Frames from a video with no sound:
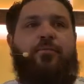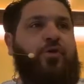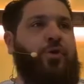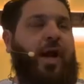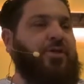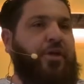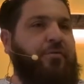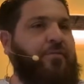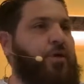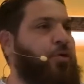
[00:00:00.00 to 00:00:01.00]
You guys are
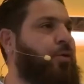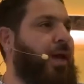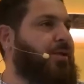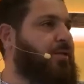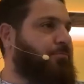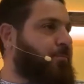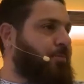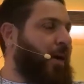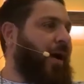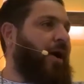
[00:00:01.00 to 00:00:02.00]
viewed
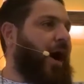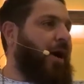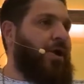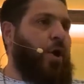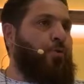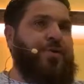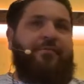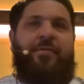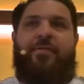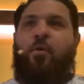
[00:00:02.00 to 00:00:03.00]
by God no
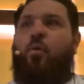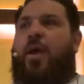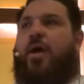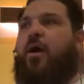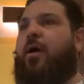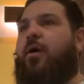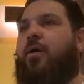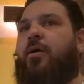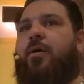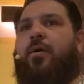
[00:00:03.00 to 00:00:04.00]
different than we are.
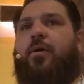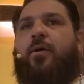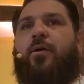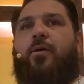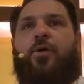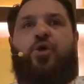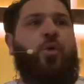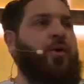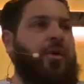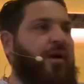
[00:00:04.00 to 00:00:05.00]
You
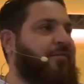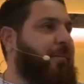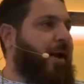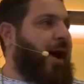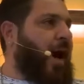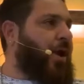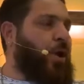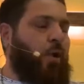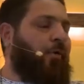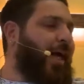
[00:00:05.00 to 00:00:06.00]
are loved by God
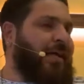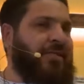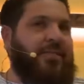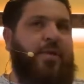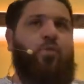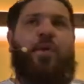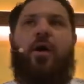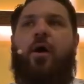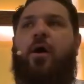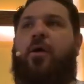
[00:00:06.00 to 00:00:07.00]
no less than we
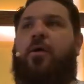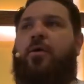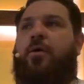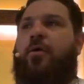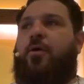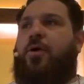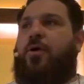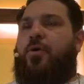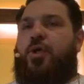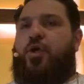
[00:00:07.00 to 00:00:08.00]
are.
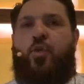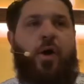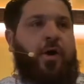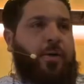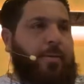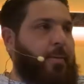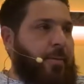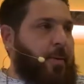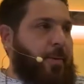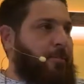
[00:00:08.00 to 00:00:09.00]
You are
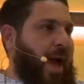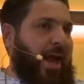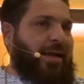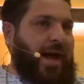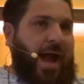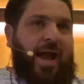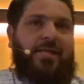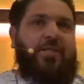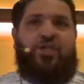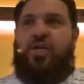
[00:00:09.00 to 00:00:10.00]

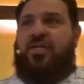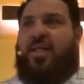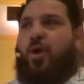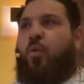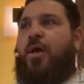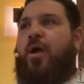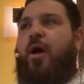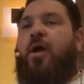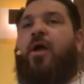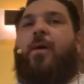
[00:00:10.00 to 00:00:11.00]
mankind just like we
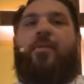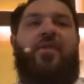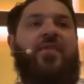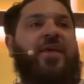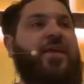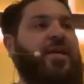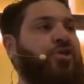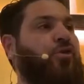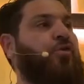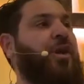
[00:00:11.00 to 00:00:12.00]
are. But in the
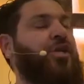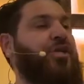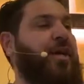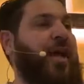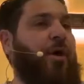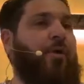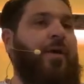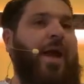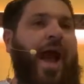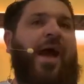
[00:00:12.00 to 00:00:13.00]
initial creation account,
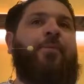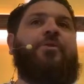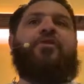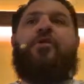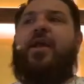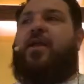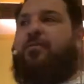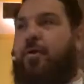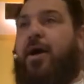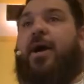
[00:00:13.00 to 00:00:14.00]
Adam was created
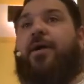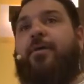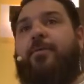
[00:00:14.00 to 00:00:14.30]
for God.